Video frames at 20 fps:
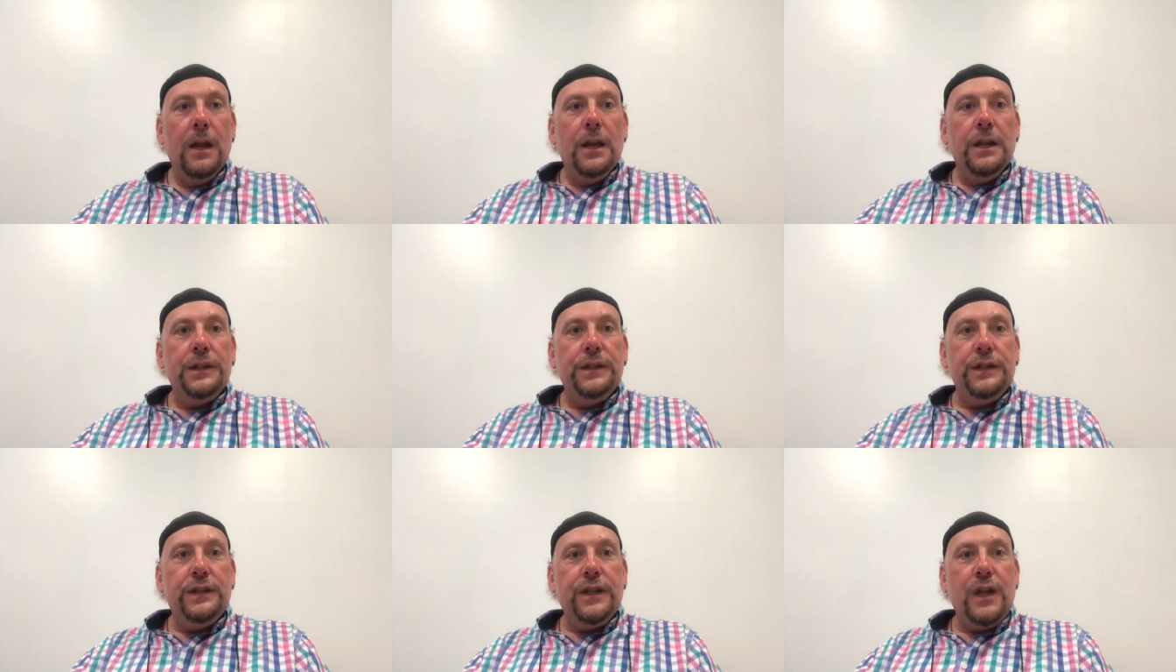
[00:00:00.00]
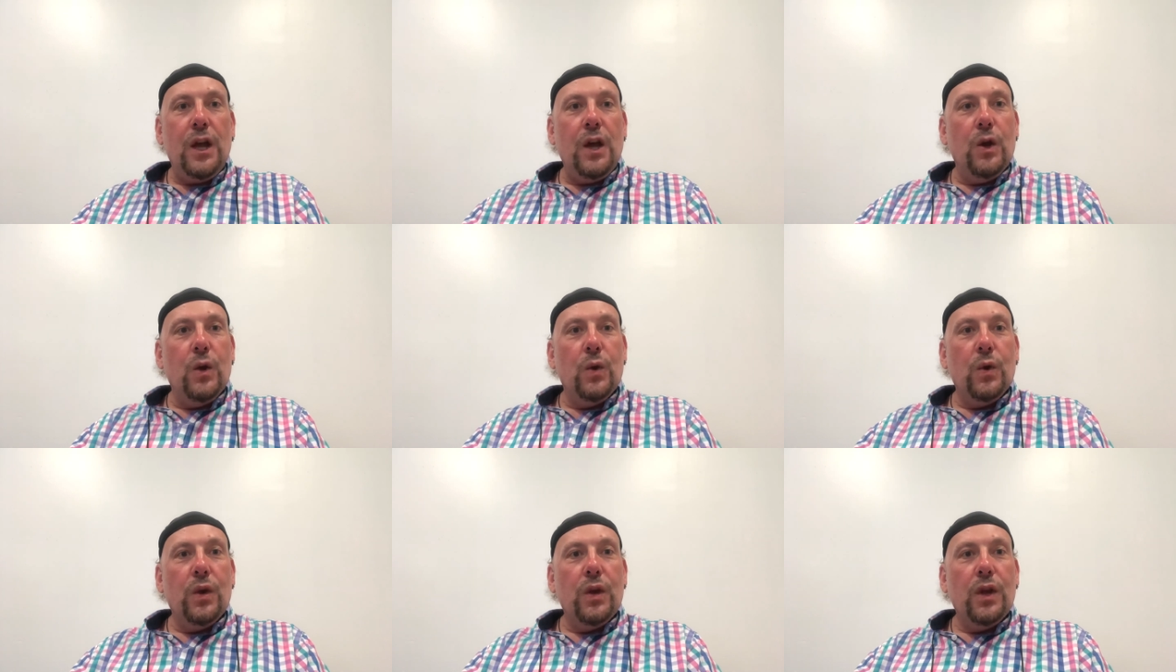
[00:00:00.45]

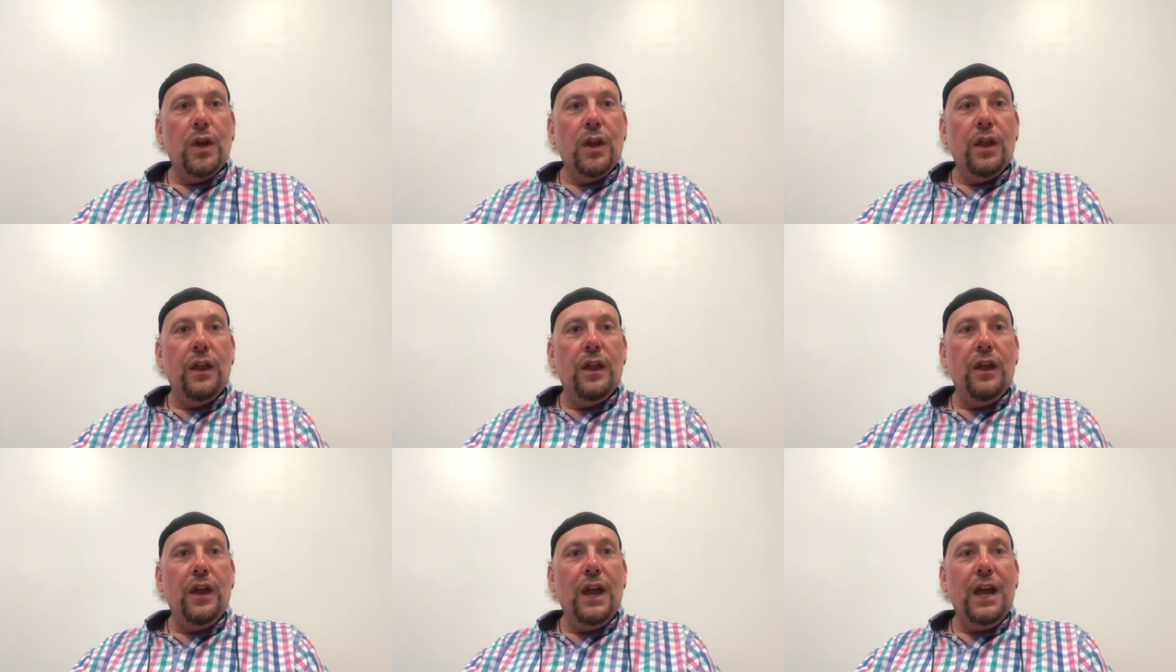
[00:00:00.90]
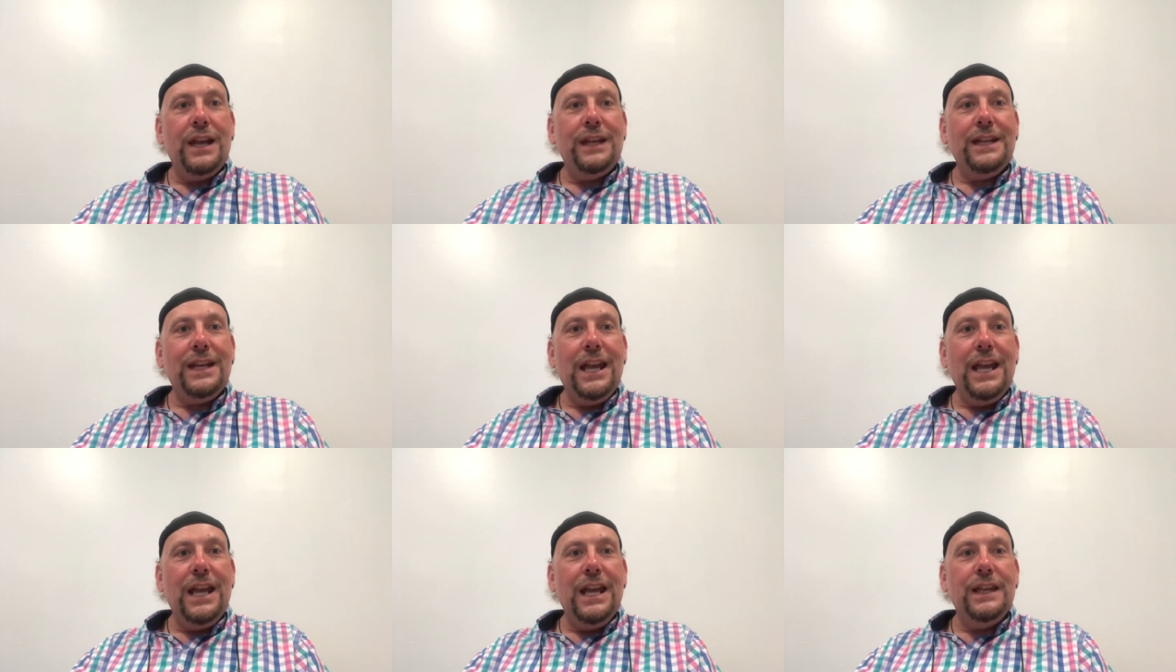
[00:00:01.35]
So that
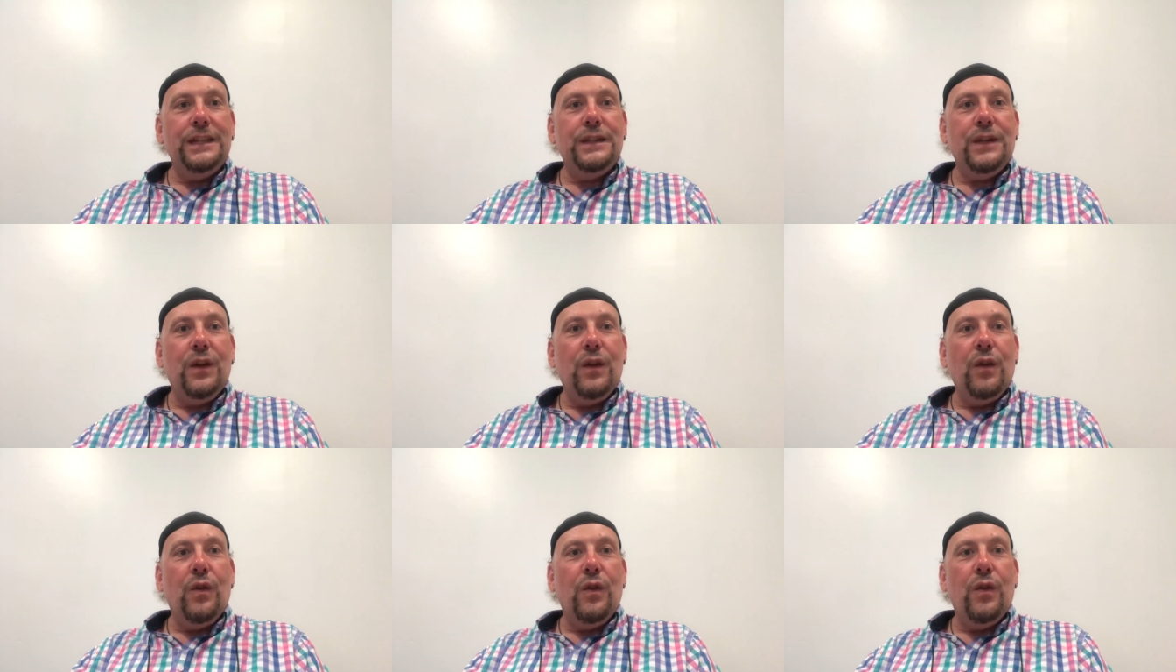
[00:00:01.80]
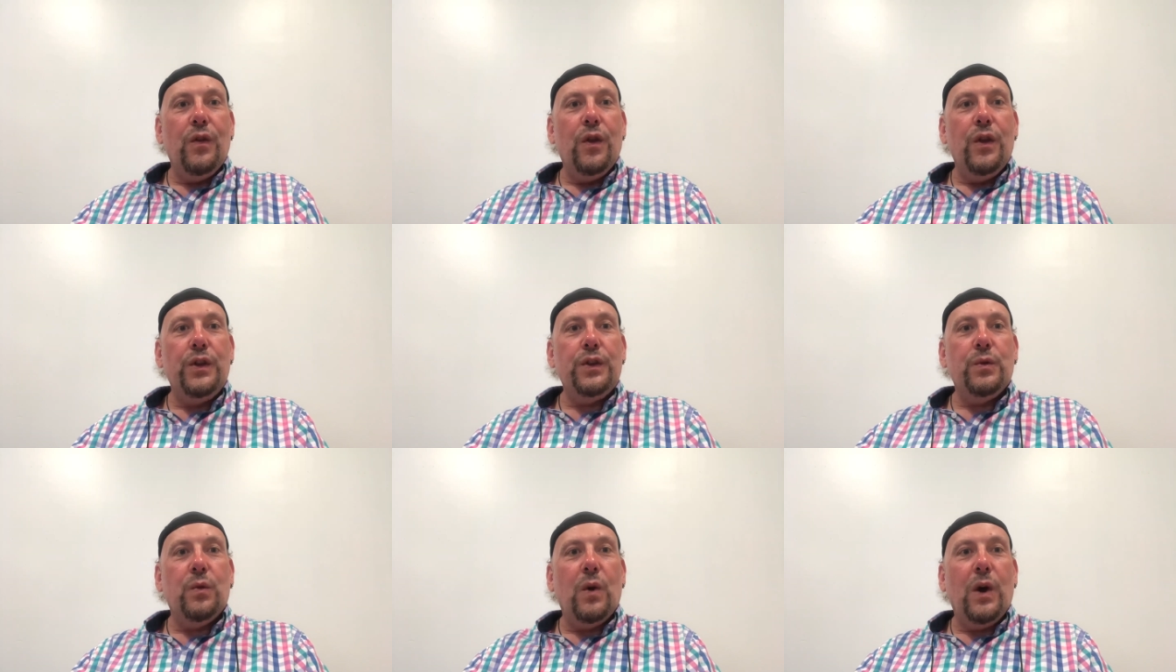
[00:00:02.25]
is the
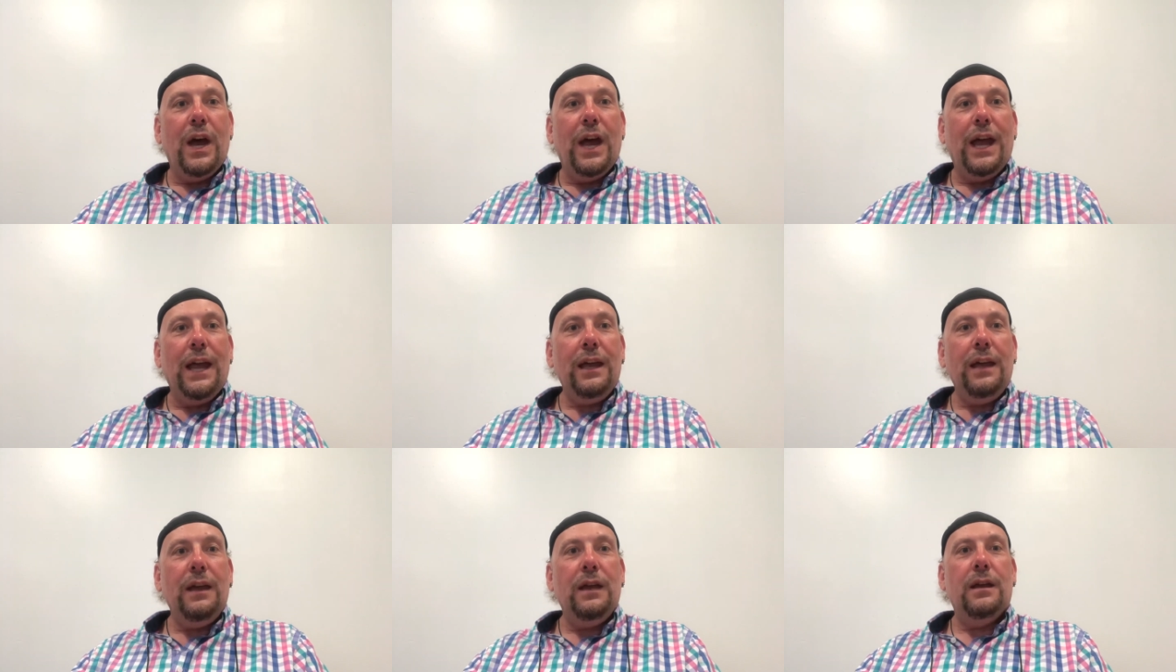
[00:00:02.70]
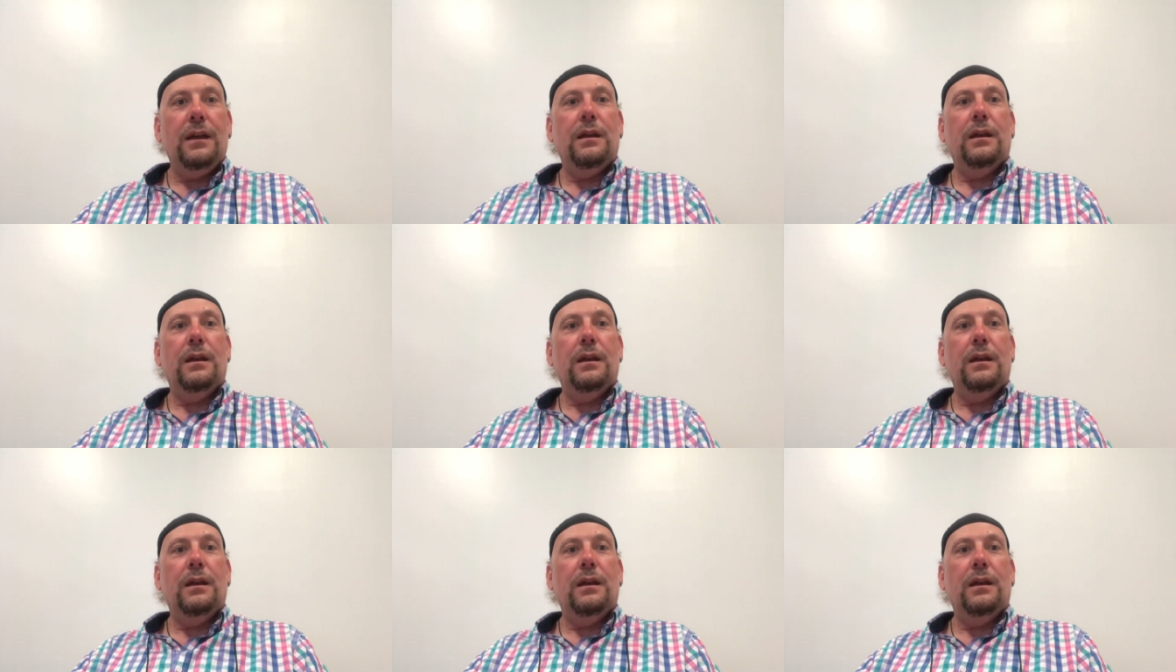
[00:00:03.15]
Twang.